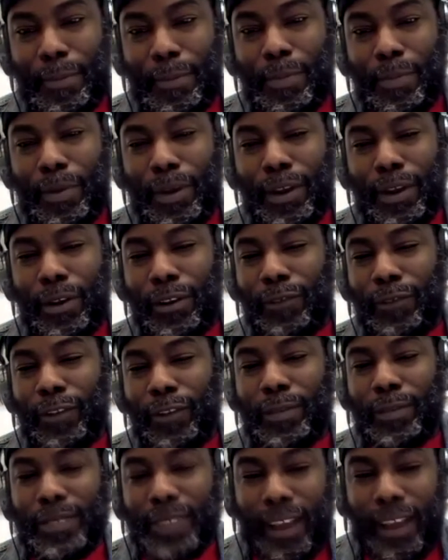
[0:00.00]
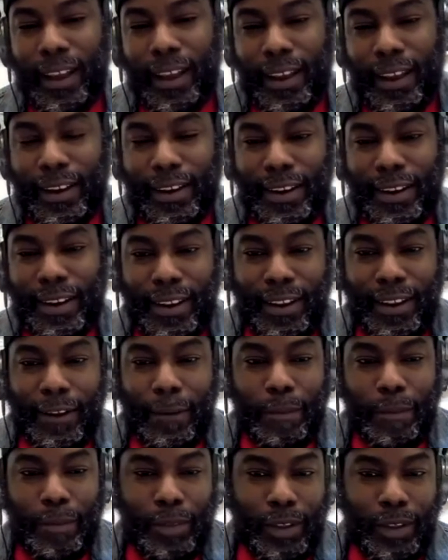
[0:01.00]
but on the flip side,
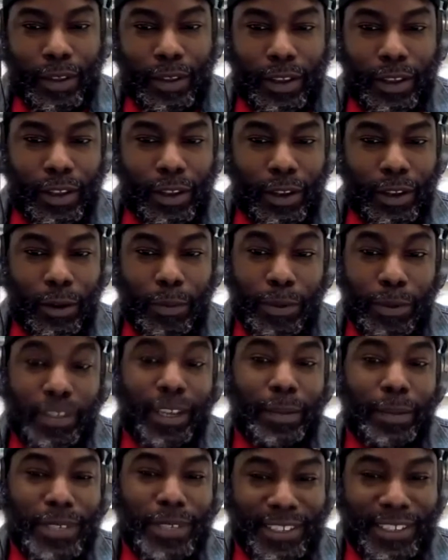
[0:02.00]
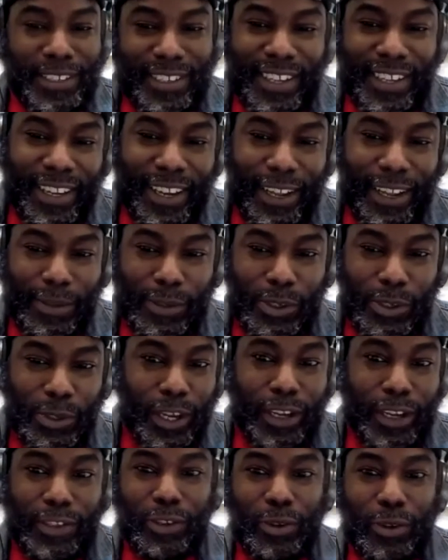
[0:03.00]
you know, perception is key. That's what you
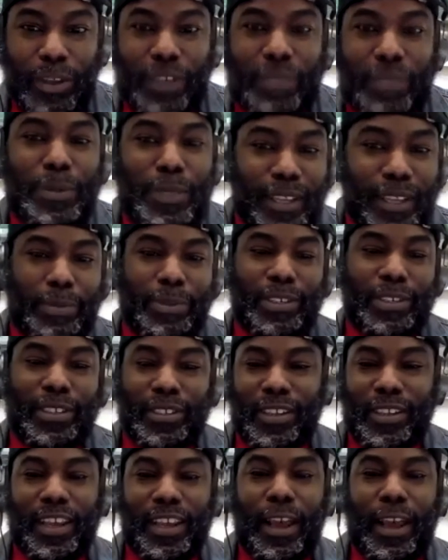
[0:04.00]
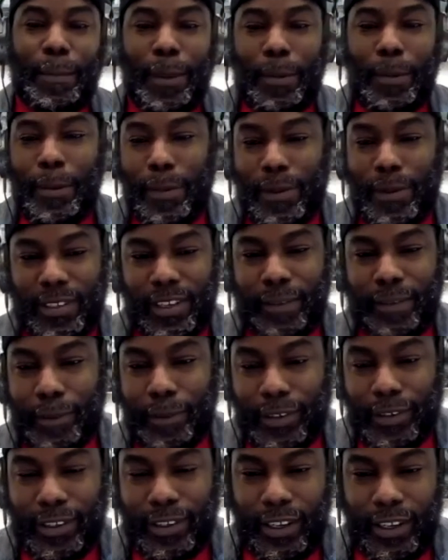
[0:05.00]
hear so much. Perception is key. How people perceive you
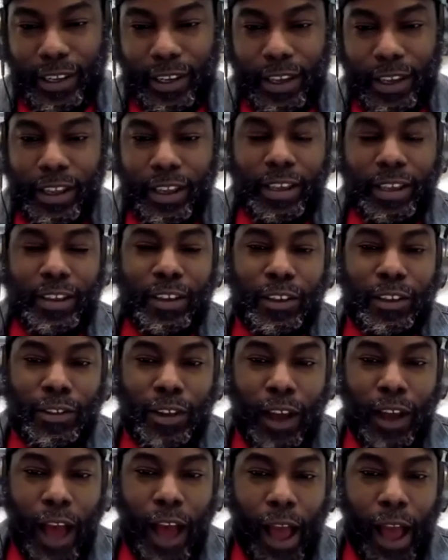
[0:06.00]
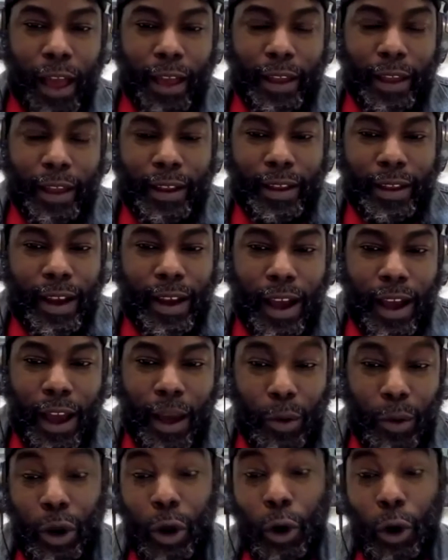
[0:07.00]
is key. So I I
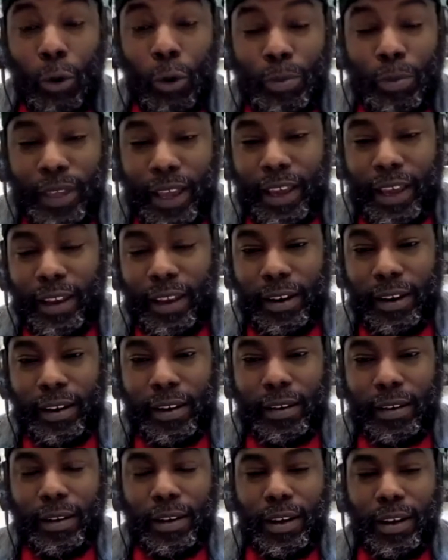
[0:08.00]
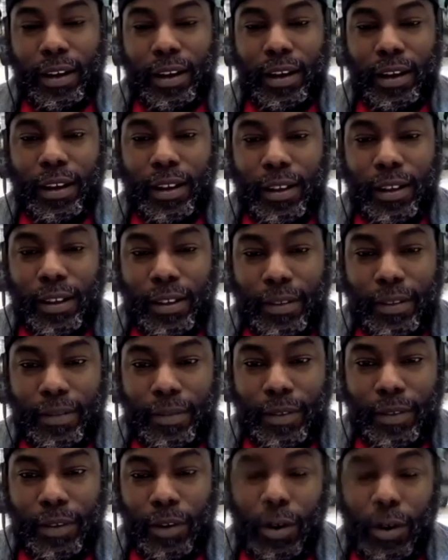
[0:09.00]
would hope that, uh,
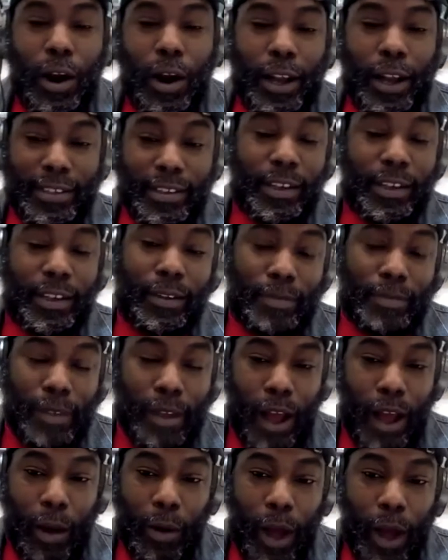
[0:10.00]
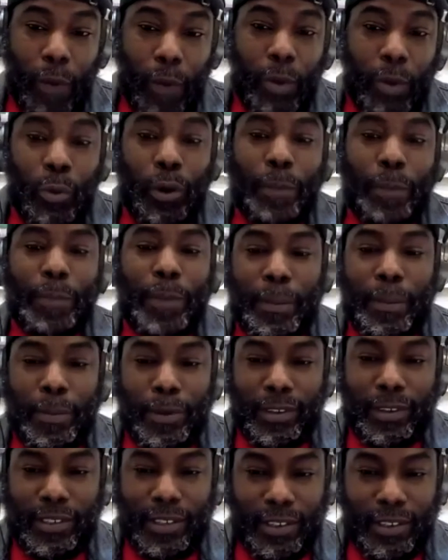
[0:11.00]
or I say, I, I would want people
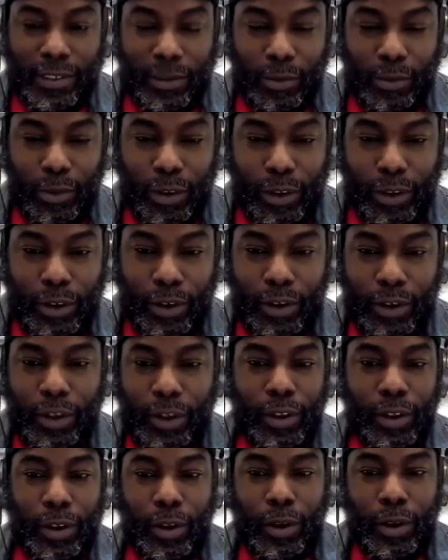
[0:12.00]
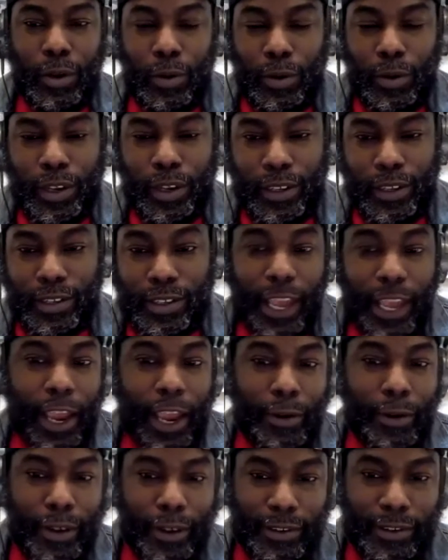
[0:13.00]
to see someone who is
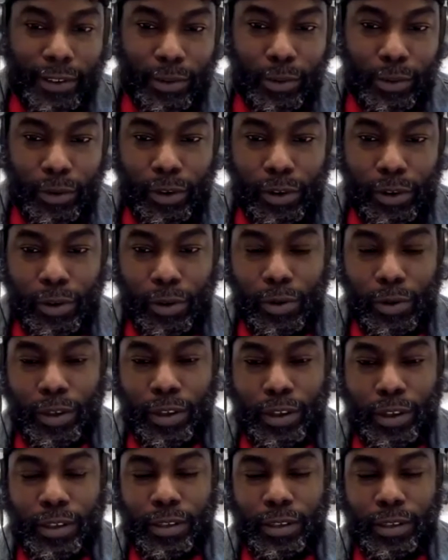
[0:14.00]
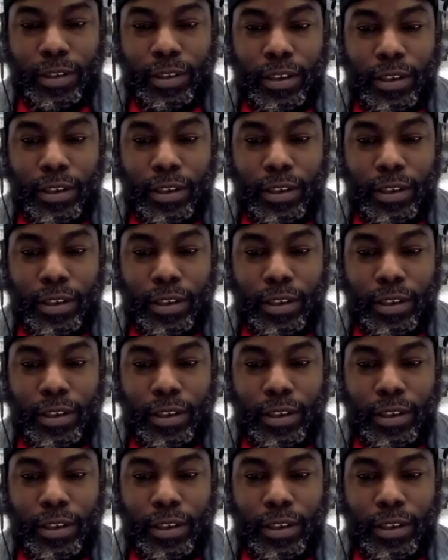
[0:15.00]
caring, someone who is,